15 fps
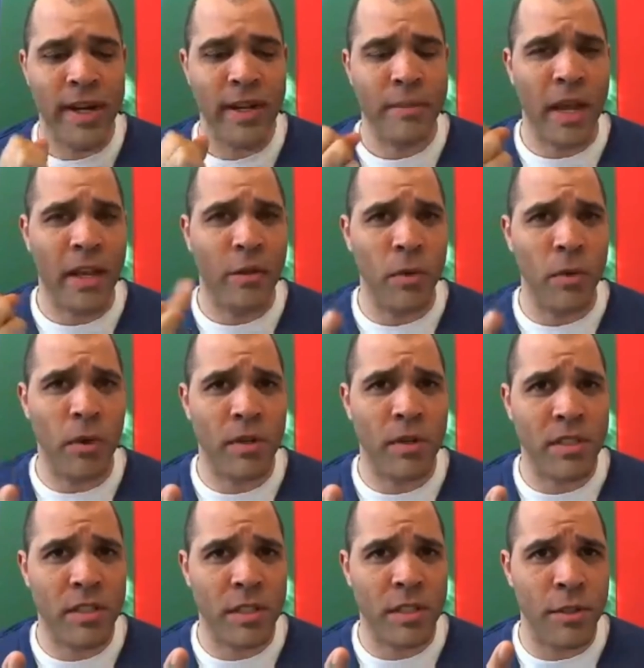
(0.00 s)
Three. Mecho
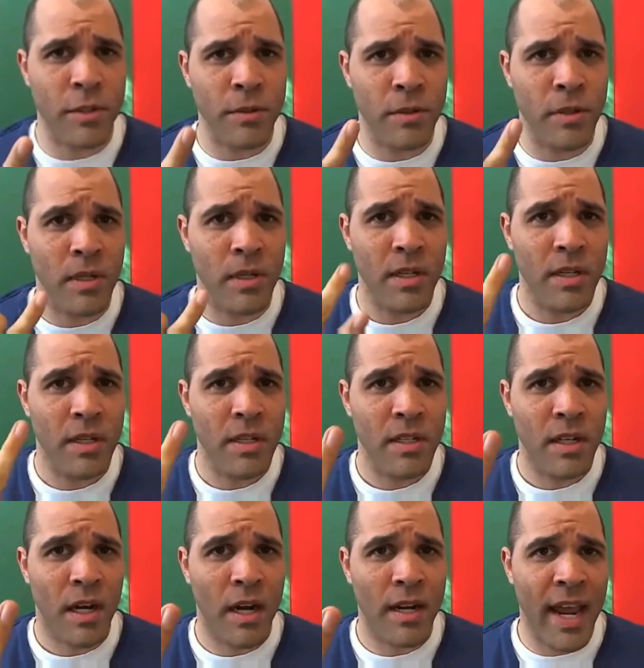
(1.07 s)
Wars two,
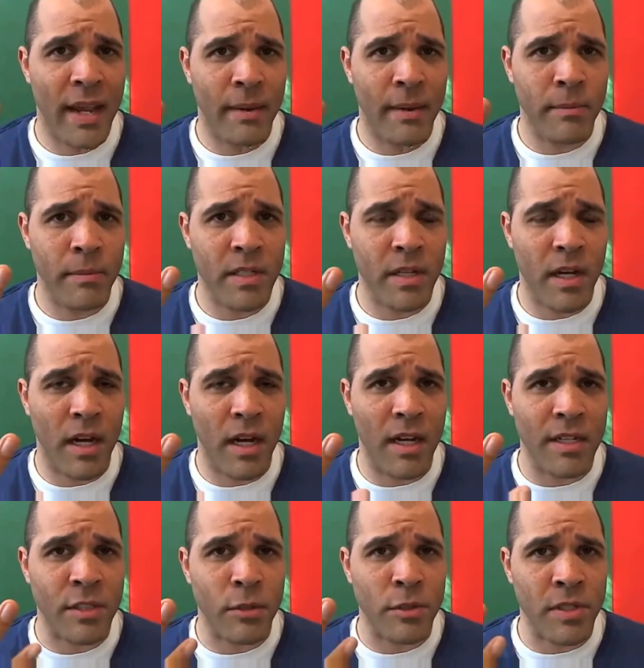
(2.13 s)
unnamed
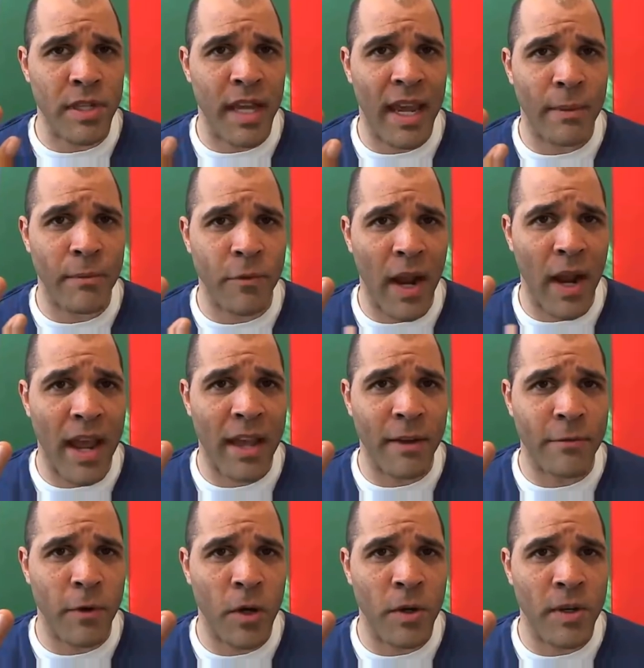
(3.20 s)
uh, social game for
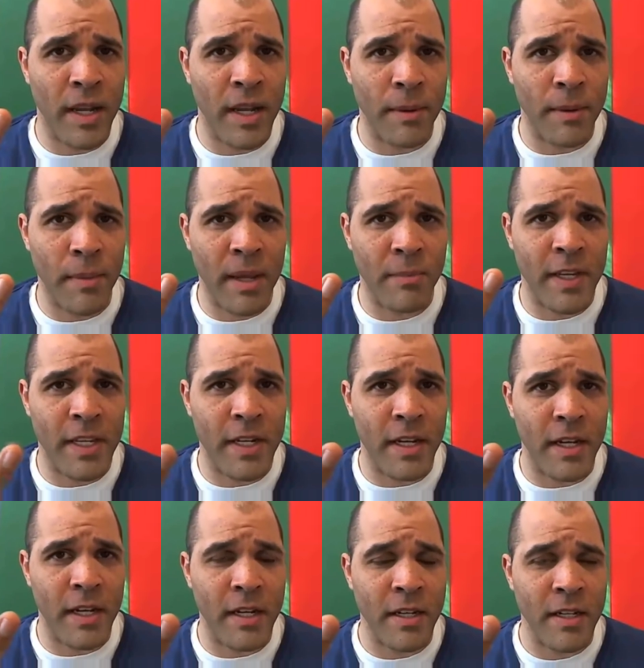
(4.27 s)
iPhone and maybe
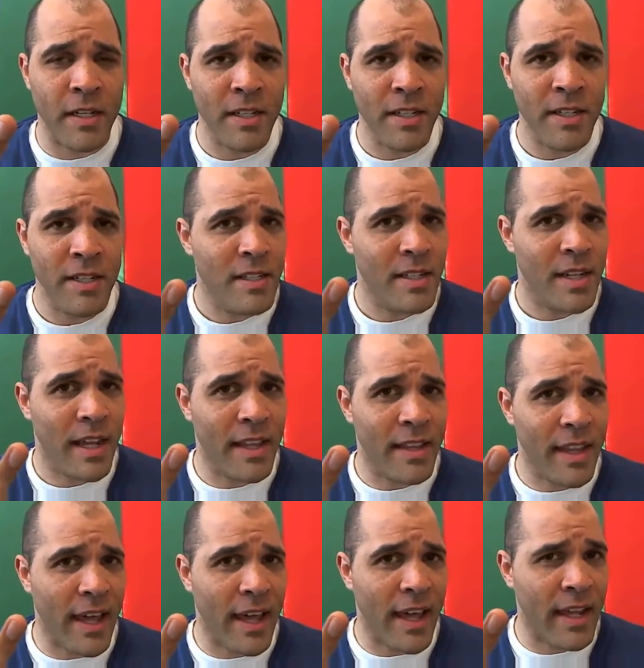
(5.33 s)
Vita. And
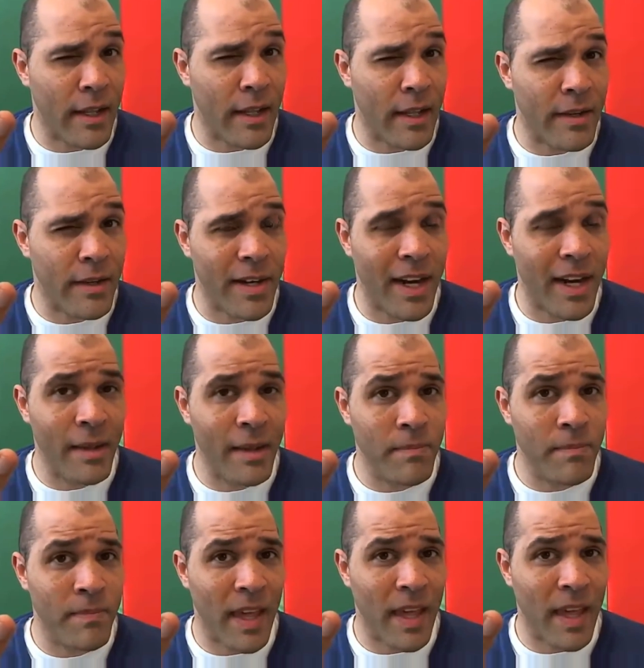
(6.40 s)
then another
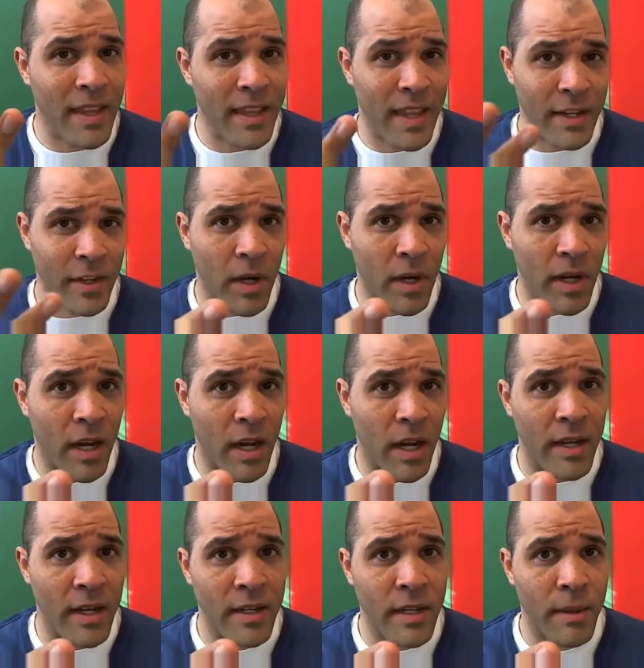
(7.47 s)
game, and then you're going to
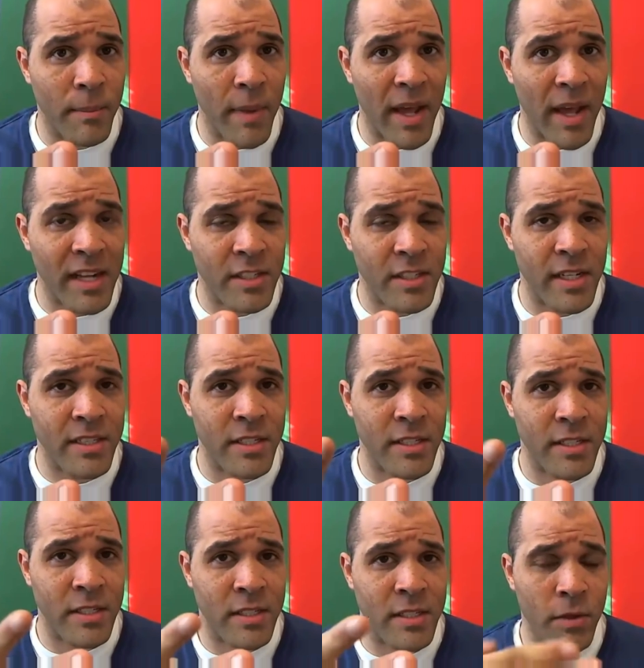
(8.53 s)
work on yeah.
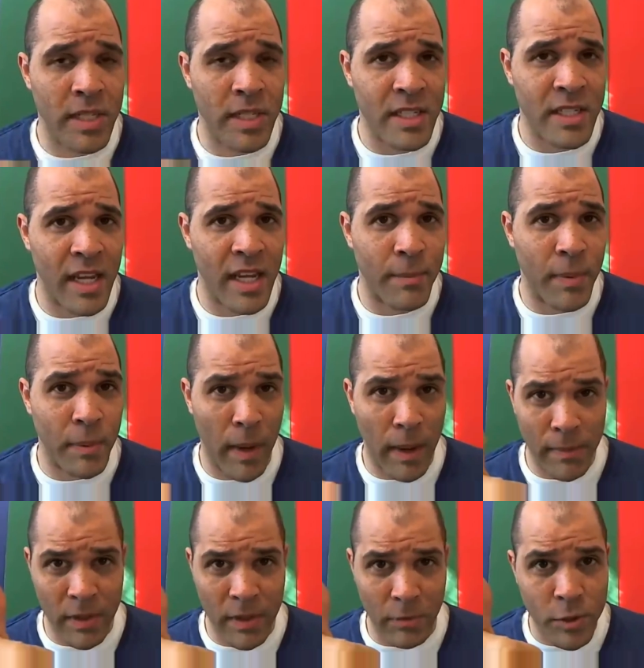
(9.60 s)
Imagination is the Only Escape, and
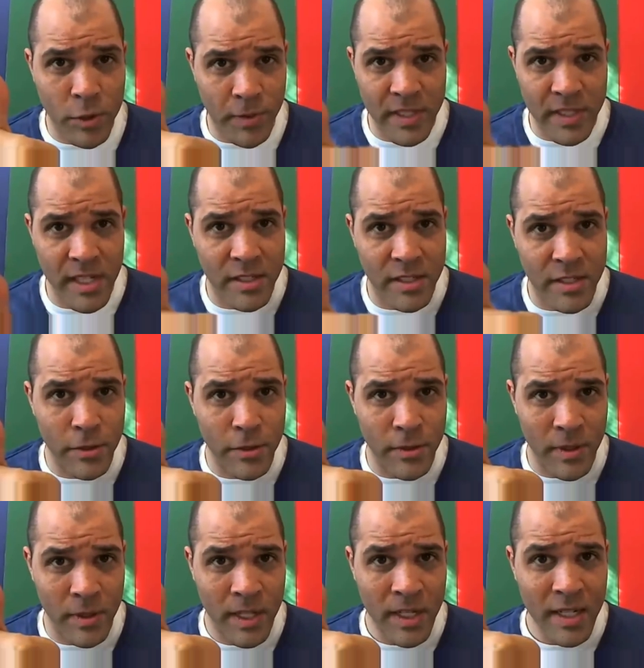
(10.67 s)
maybe The Rose Princess
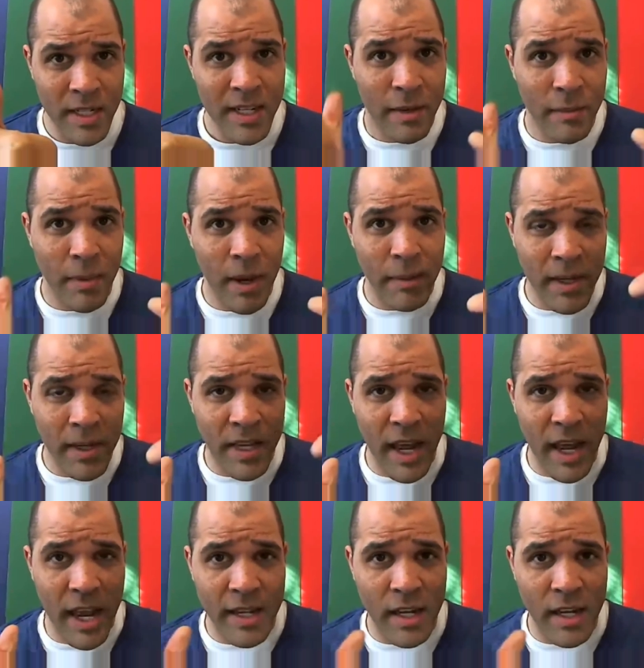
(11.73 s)
too, and
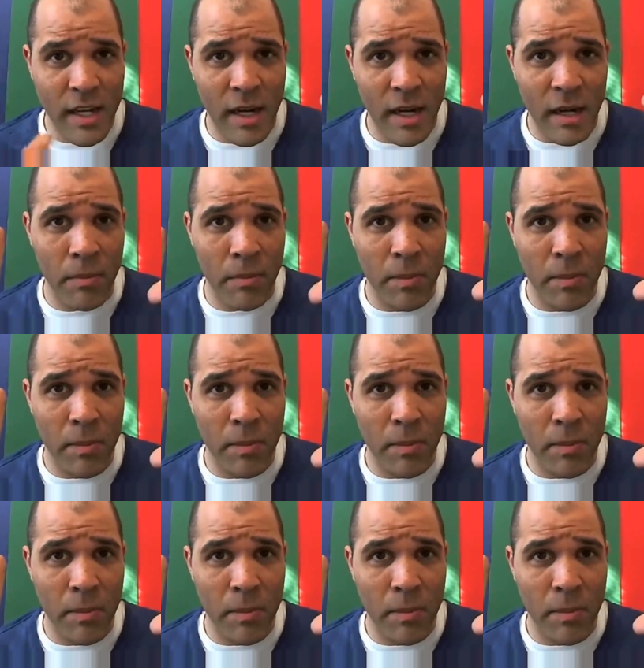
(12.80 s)
maybe a uh,